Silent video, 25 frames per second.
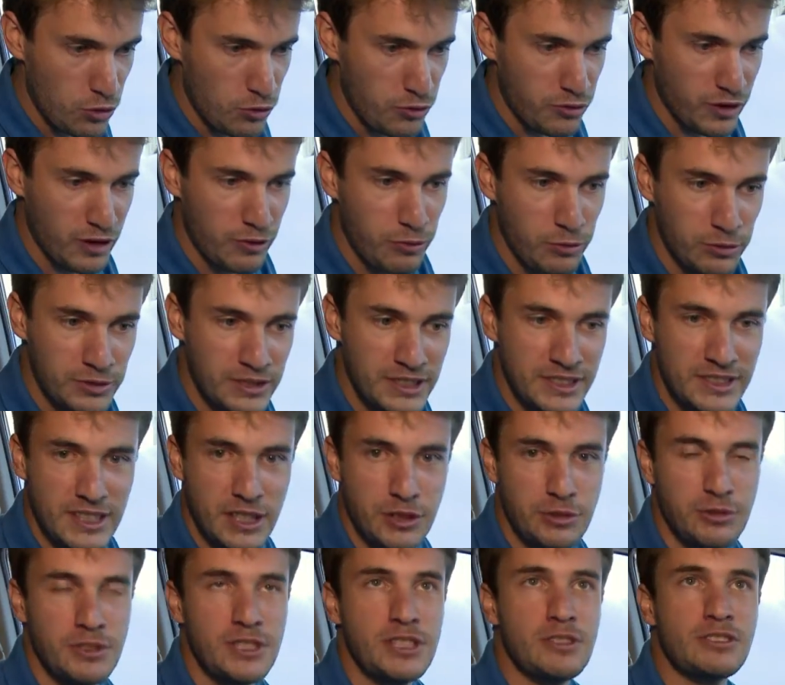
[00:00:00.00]
States, we
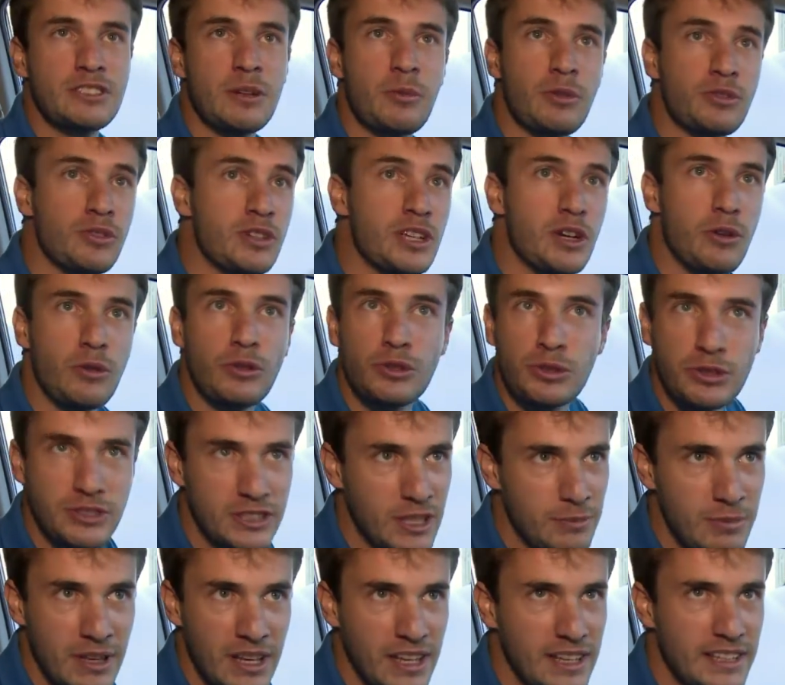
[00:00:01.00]
were really in the middle of
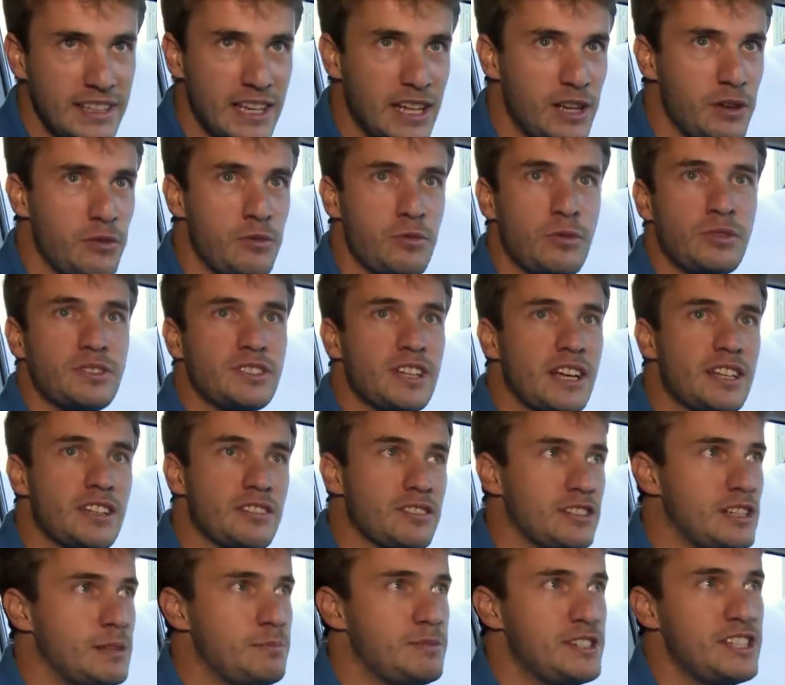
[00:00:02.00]
nowhere, especially
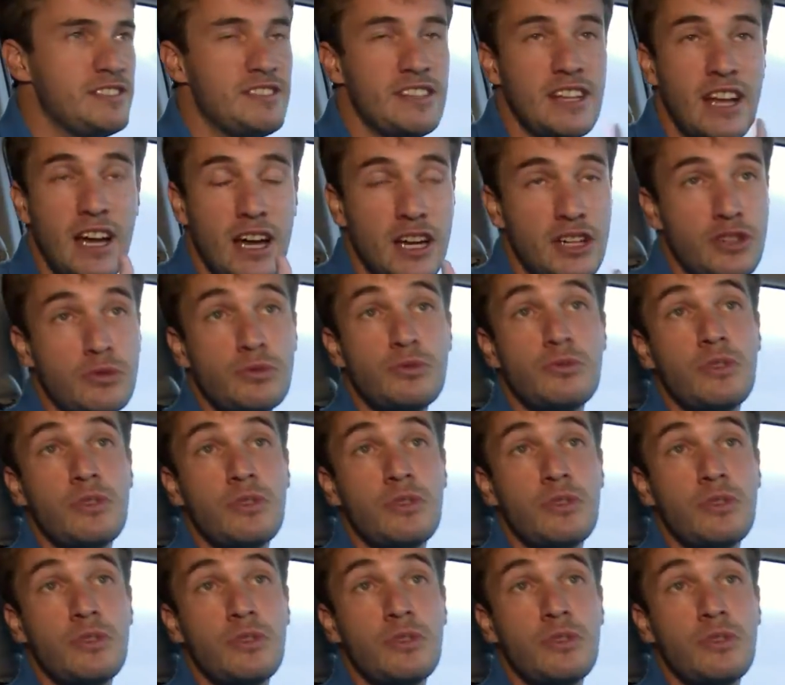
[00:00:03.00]
in the Rockies, where we